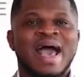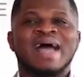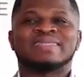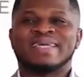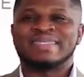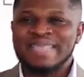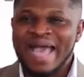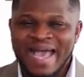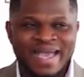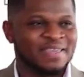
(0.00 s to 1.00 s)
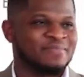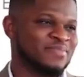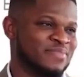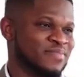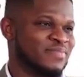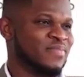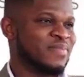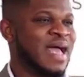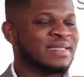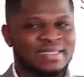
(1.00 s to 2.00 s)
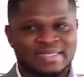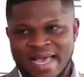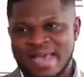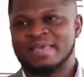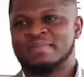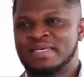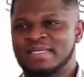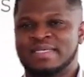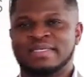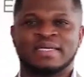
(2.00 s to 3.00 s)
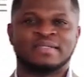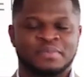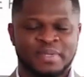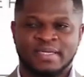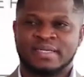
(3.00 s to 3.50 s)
at a time, ladies and gentlemen,